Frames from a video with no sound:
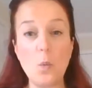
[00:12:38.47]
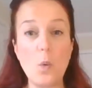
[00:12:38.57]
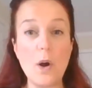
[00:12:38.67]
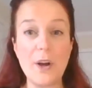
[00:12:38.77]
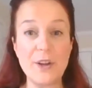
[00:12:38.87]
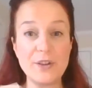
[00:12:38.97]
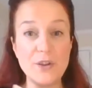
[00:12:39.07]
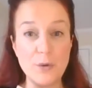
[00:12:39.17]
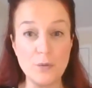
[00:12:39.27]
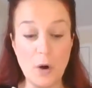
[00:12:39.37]
words
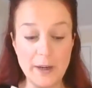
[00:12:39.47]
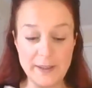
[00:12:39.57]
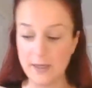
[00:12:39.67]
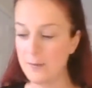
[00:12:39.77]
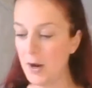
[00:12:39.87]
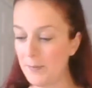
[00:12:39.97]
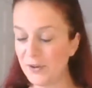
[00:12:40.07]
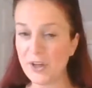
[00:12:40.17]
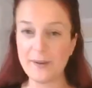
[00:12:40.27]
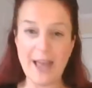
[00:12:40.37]
to write in a
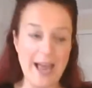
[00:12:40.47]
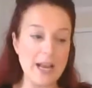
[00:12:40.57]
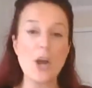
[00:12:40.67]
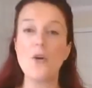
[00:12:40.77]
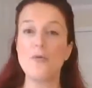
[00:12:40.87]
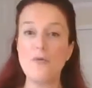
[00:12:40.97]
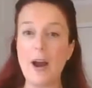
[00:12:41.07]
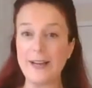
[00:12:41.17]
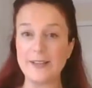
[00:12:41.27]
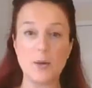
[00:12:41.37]
moment, okay?
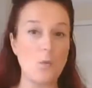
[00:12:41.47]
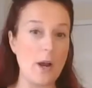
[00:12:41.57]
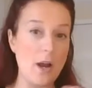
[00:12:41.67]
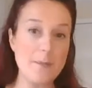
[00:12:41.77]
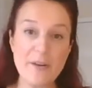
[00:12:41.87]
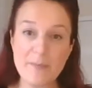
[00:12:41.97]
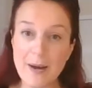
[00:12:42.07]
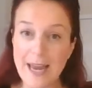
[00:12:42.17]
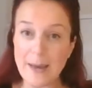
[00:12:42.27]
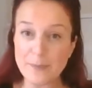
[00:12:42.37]
Right, while I move
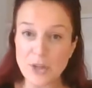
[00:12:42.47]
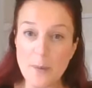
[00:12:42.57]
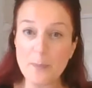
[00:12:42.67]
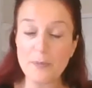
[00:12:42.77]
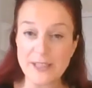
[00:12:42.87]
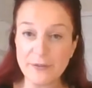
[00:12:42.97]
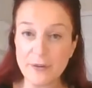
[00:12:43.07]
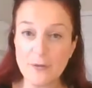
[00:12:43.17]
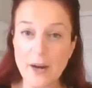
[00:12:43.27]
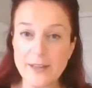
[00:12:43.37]
my laptop ready
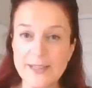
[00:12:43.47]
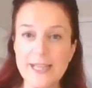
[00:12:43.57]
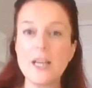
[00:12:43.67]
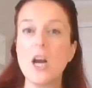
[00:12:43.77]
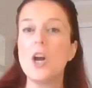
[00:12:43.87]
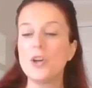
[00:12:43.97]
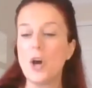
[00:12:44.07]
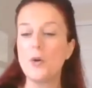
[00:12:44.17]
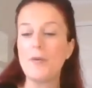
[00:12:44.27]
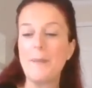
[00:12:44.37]
for writing,
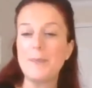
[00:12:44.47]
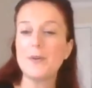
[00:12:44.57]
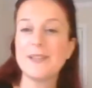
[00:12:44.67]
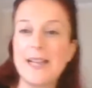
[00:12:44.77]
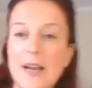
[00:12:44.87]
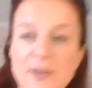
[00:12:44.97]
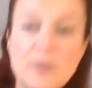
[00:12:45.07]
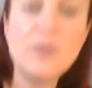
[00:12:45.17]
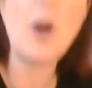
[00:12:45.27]
go grab yourself some